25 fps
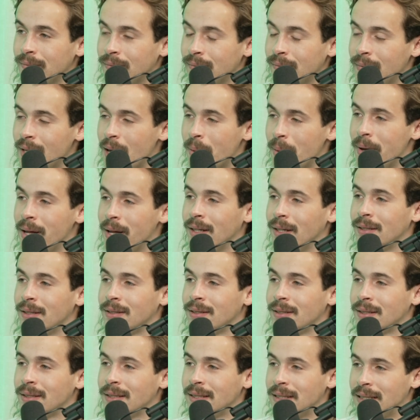Yeah, man.
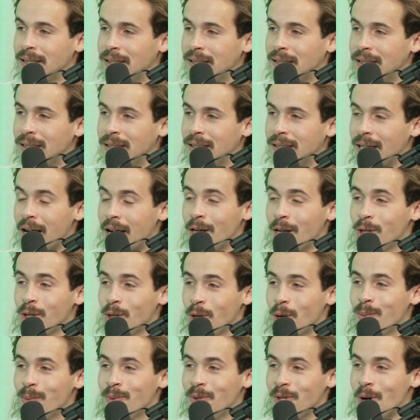I sure
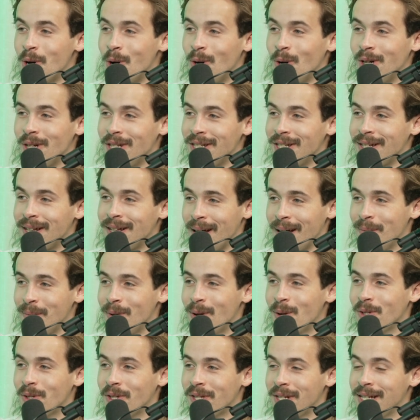hope so, because
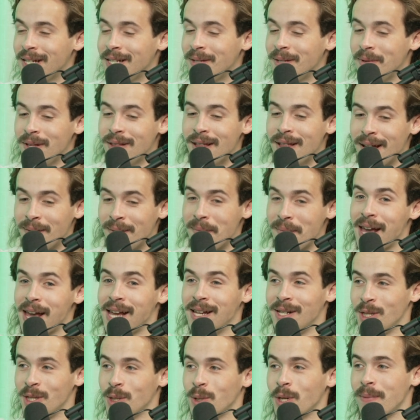hypnosis needs to be like
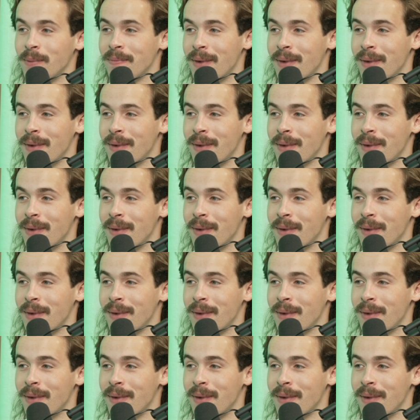mainstream,